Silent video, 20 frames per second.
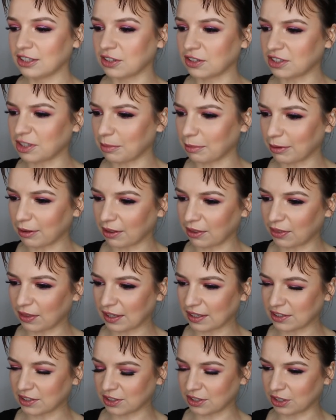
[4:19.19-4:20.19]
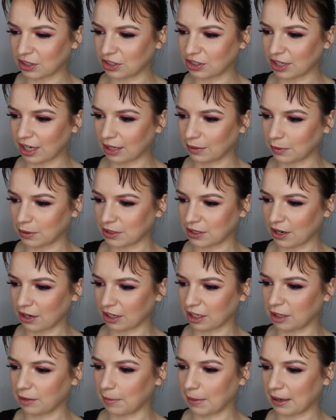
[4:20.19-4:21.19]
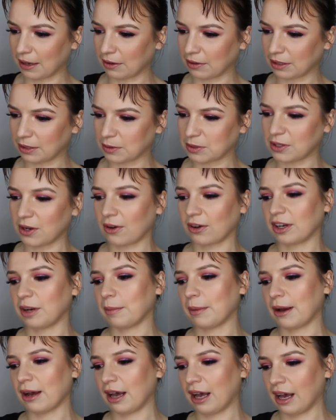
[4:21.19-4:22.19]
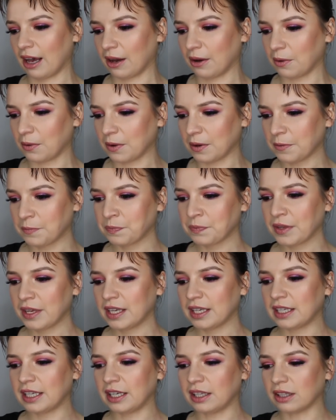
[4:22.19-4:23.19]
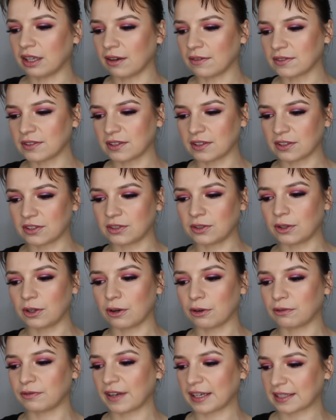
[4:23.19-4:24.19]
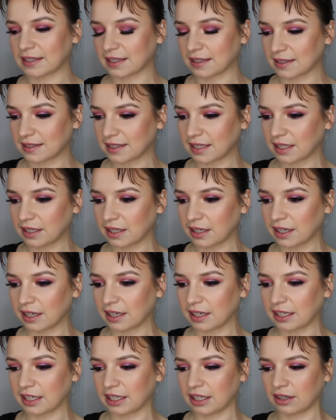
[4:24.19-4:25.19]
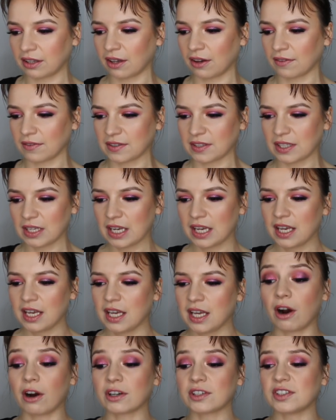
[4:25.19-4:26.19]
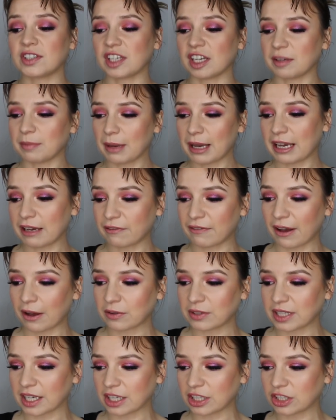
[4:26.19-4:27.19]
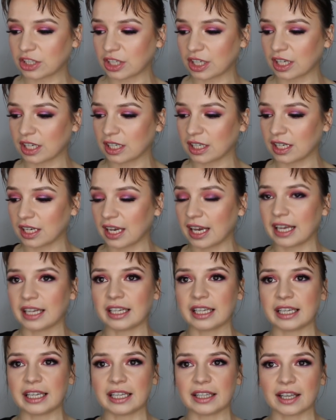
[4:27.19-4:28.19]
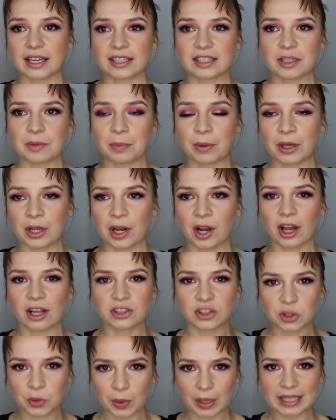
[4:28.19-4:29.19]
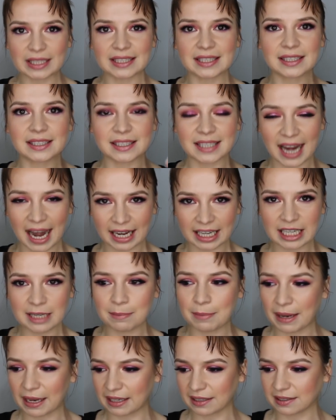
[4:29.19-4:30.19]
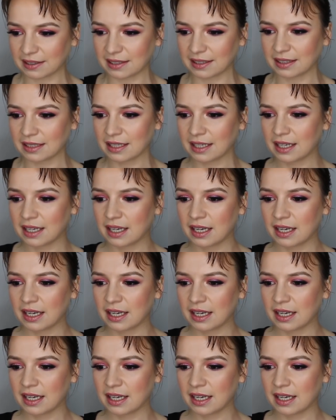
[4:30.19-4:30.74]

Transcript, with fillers: so some of the things Sir John were talking about, he was talking about how he loves the Studio Fix Concealer, he loves RCMA foundation, and he likes to put it onto a tacky base